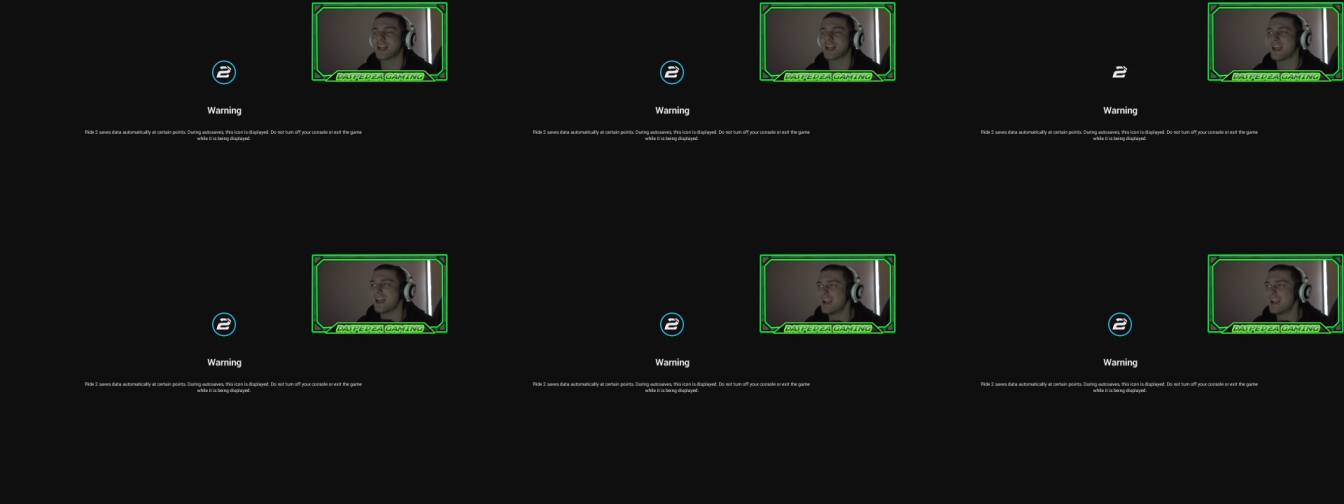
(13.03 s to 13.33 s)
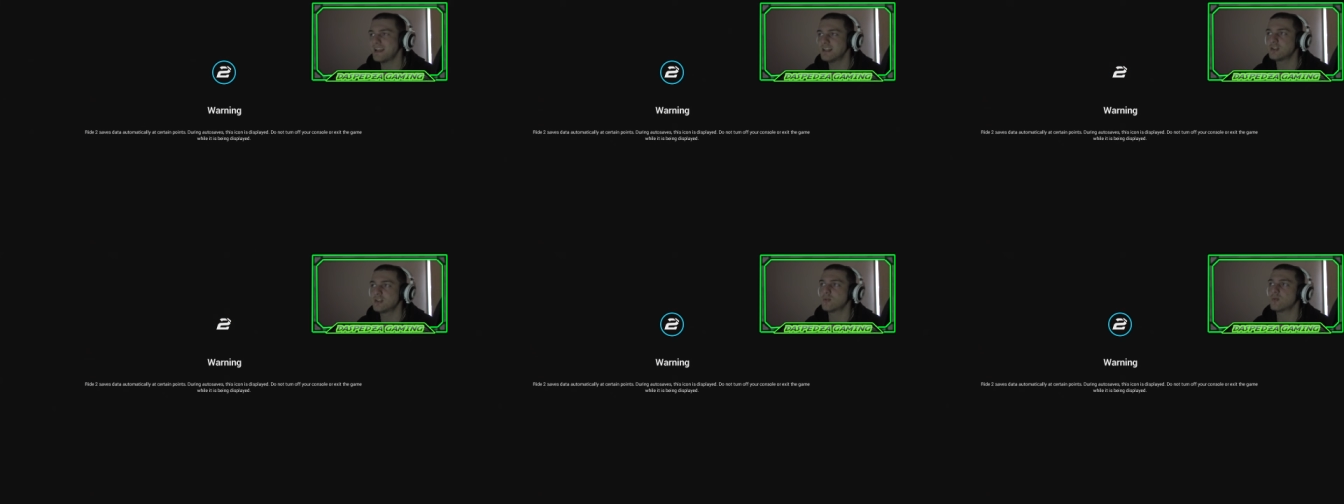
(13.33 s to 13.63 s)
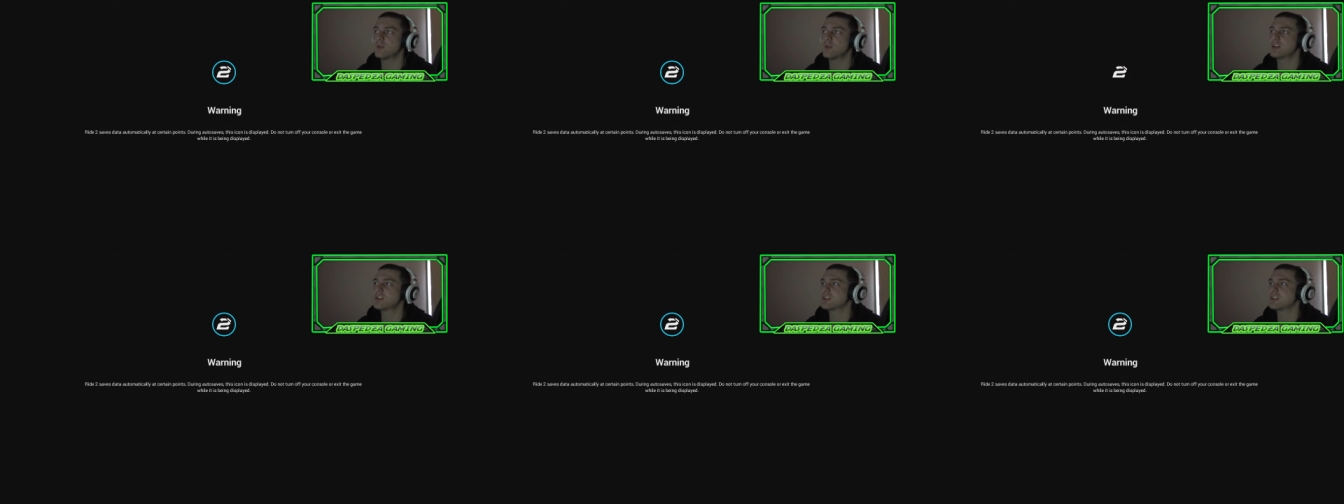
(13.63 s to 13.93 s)
each of
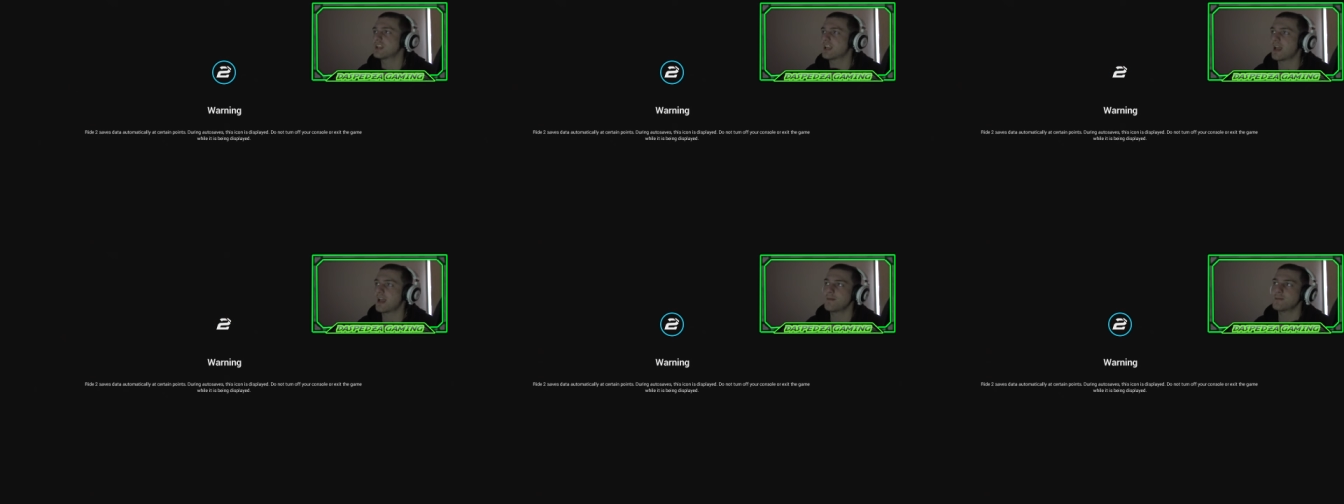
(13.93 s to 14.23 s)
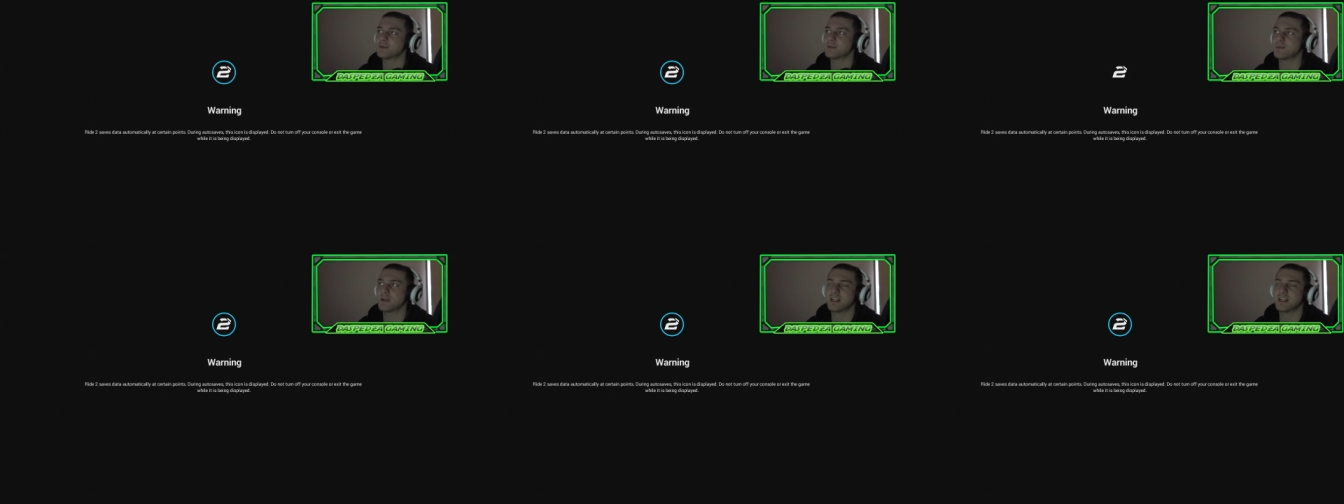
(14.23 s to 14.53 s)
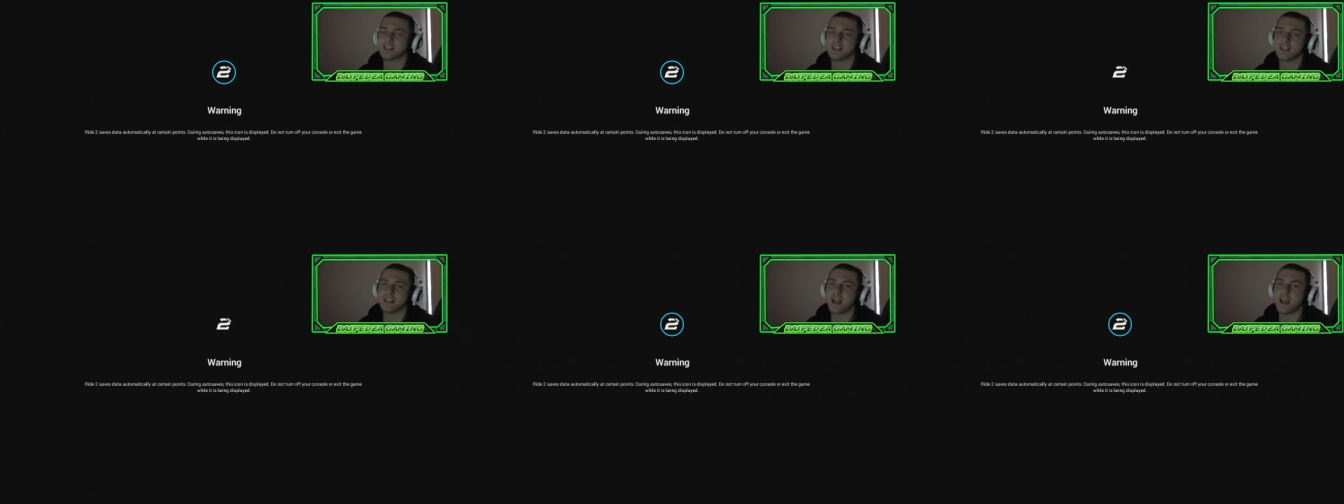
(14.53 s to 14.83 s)
which the game has been
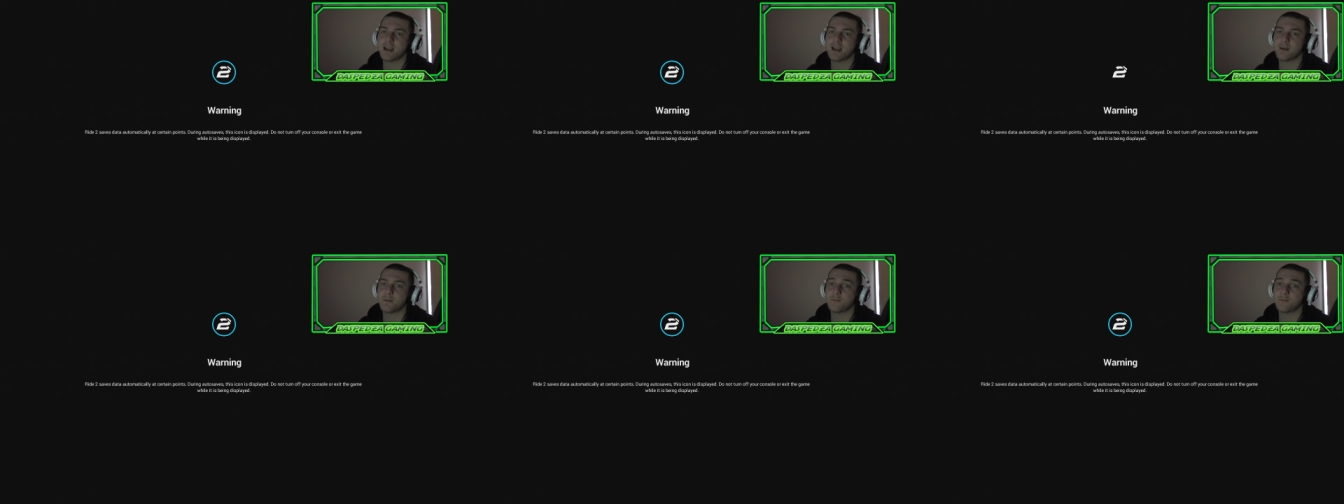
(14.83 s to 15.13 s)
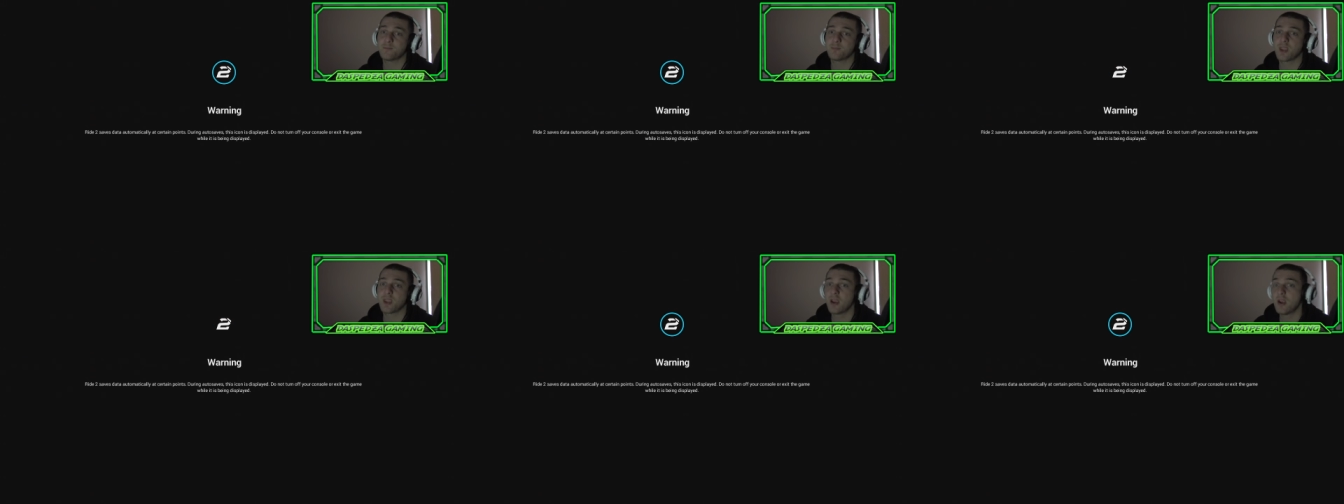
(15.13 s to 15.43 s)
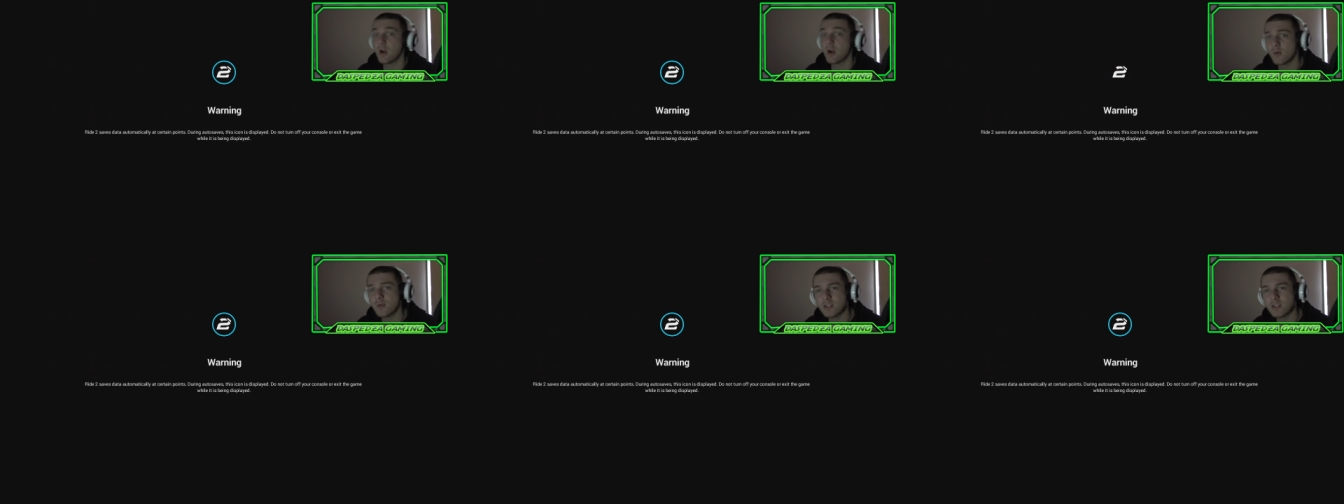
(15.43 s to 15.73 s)
delayed.
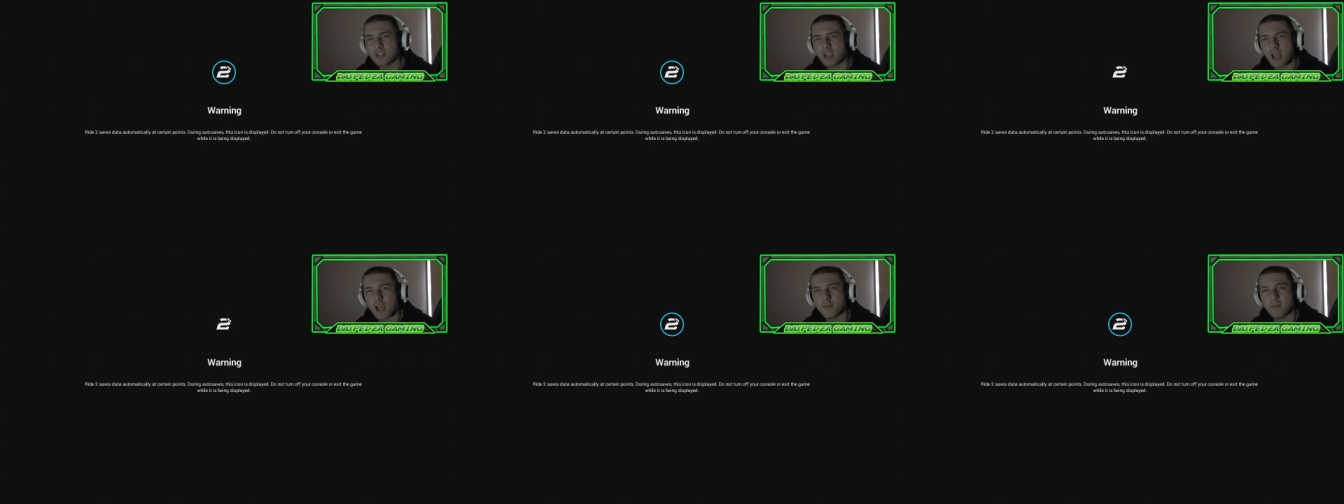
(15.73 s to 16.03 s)
Which game